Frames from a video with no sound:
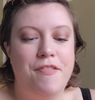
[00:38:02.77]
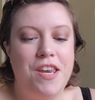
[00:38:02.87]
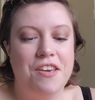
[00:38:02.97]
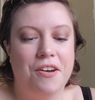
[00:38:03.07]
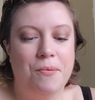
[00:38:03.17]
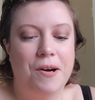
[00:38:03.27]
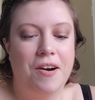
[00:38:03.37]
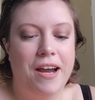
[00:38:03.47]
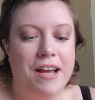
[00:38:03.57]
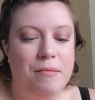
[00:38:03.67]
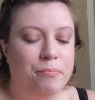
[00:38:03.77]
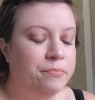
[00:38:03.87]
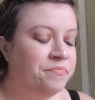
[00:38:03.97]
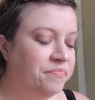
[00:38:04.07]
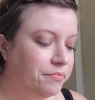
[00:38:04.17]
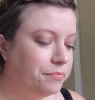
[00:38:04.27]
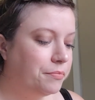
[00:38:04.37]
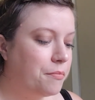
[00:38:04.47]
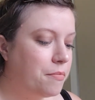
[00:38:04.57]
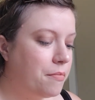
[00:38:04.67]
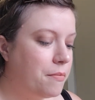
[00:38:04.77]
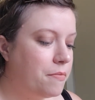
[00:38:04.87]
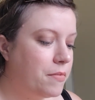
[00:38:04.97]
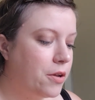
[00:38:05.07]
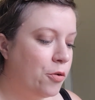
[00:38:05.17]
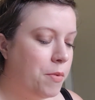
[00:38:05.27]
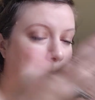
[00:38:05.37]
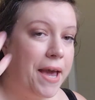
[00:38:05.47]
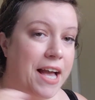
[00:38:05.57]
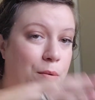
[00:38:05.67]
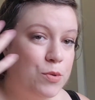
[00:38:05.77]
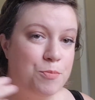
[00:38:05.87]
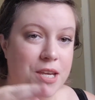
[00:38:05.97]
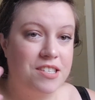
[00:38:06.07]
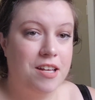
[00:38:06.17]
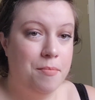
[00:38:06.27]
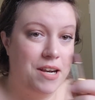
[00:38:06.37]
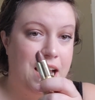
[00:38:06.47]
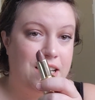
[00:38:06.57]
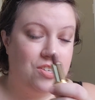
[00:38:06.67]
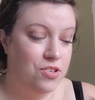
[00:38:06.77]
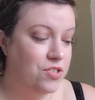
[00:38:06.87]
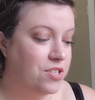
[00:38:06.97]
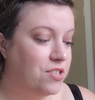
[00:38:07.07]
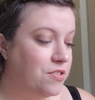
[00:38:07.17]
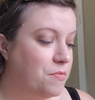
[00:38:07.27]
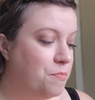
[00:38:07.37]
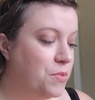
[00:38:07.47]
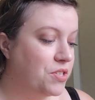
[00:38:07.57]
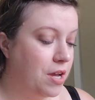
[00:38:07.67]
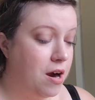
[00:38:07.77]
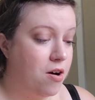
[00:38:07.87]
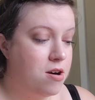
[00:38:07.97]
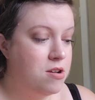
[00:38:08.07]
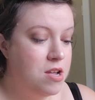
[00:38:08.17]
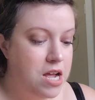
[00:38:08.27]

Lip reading: video where I, when my makeup was mixed up and I had to use this as mascara.